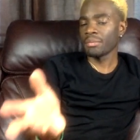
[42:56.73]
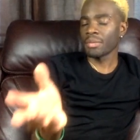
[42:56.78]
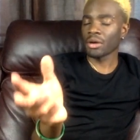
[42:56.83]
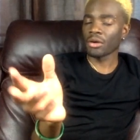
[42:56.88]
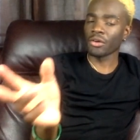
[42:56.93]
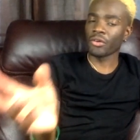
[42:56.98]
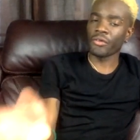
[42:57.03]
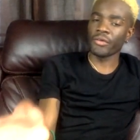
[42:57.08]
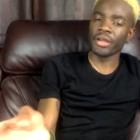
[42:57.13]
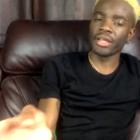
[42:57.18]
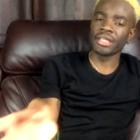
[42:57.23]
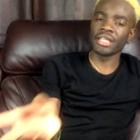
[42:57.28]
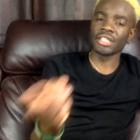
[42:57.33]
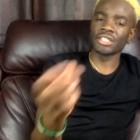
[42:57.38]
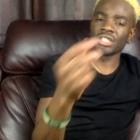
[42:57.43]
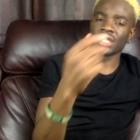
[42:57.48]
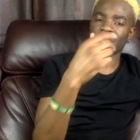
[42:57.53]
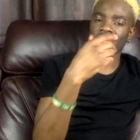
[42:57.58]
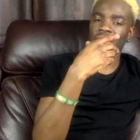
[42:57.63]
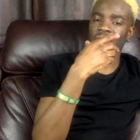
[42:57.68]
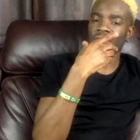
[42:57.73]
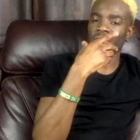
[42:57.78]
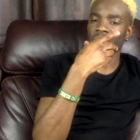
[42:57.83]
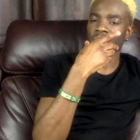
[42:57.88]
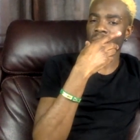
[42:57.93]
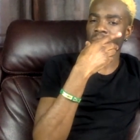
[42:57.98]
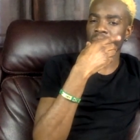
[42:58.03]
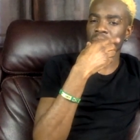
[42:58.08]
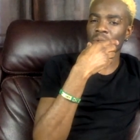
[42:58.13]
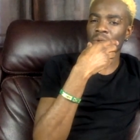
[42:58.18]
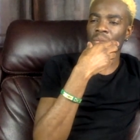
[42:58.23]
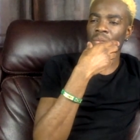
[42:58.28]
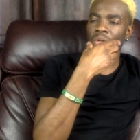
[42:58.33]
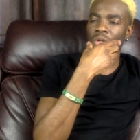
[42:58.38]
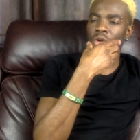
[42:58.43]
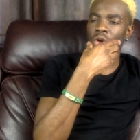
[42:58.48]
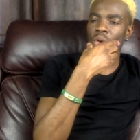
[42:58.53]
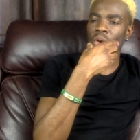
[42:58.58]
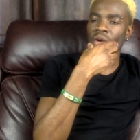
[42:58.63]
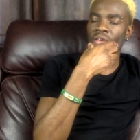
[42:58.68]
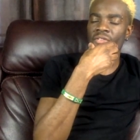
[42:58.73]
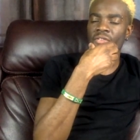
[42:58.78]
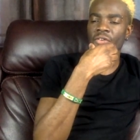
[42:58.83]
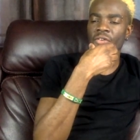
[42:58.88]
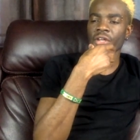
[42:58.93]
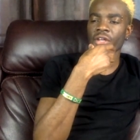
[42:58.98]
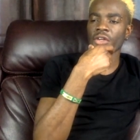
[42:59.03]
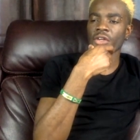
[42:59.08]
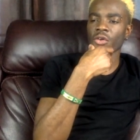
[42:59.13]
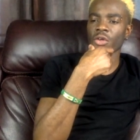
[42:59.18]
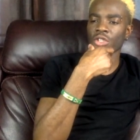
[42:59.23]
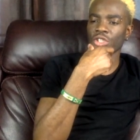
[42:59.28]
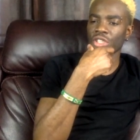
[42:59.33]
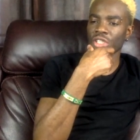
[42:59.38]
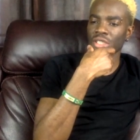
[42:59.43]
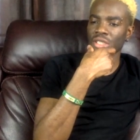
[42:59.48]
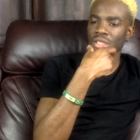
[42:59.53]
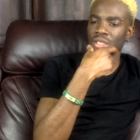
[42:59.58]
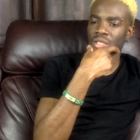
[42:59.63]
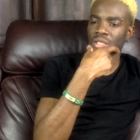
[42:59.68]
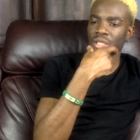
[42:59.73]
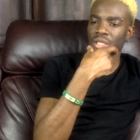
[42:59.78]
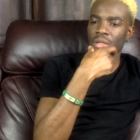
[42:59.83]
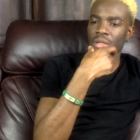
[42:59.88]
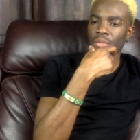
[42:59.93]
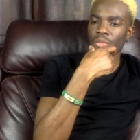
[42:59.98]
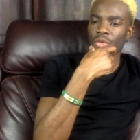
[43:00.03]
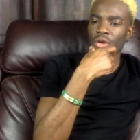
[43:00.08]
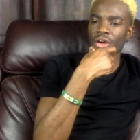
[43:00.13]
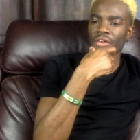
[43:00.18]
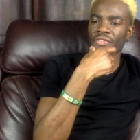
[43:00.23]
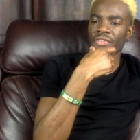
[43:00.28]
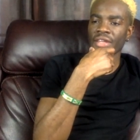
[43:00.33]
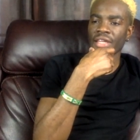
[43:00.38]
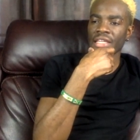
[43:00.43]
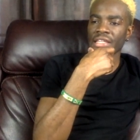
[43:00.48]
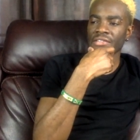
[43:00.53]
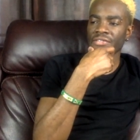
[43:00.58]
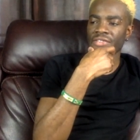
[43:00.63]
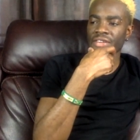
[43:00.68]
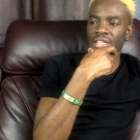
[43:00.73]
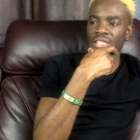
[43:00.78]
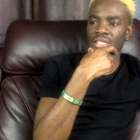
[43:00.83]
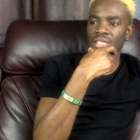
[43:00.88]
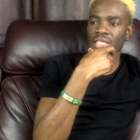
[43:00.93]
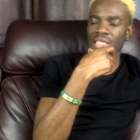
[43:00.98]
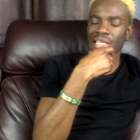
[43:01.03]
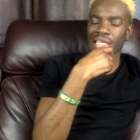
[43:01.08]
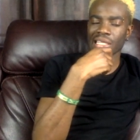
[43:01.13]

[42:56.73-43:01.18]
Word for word: I go create a channel for mommy, but me don't want to really rush it want to invest in